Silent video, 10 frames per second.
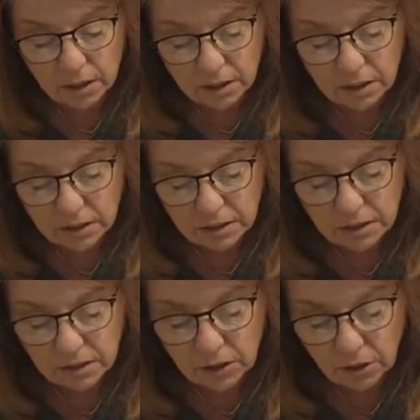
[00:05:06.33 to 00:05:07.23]

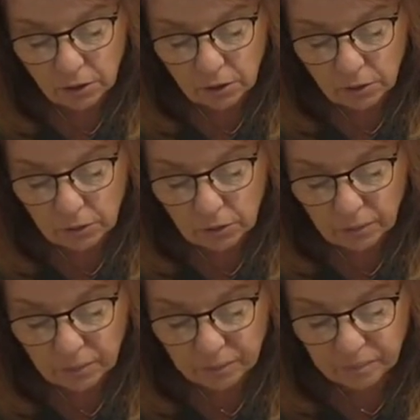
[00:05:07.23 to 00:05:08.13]
So
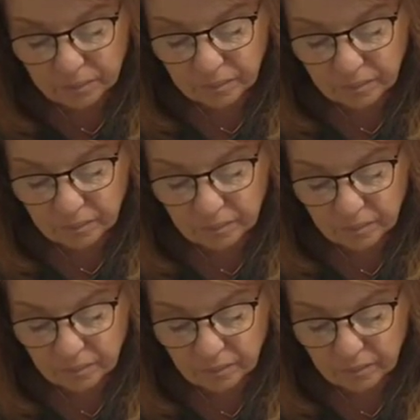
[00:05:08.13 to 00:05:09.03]

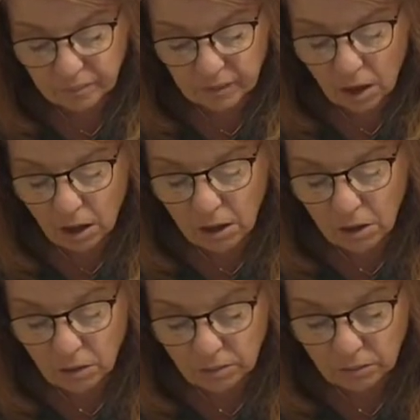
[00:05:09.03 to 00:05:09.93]

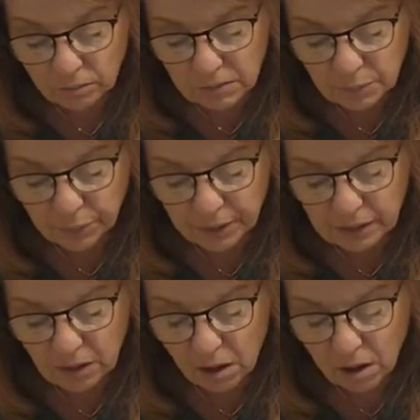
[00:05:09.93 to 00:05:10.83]
all spring
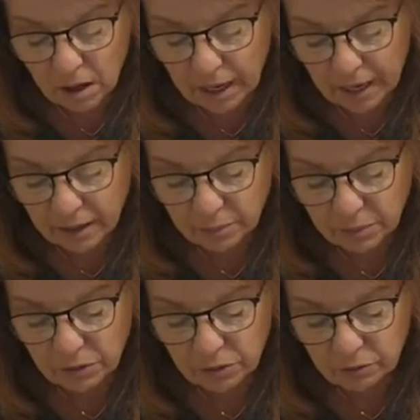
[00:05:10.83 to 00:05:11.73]
long, I had
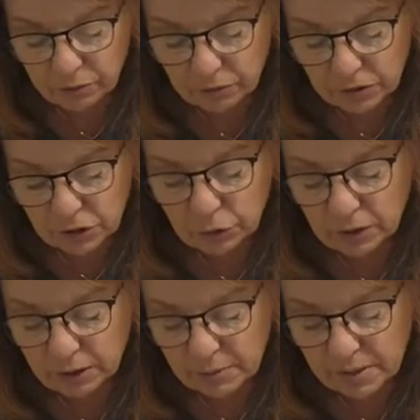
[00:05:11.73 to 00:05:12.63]
beautiful
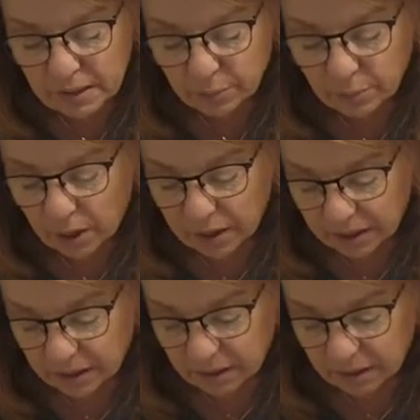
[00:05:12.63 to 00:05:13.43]
tulips that brought in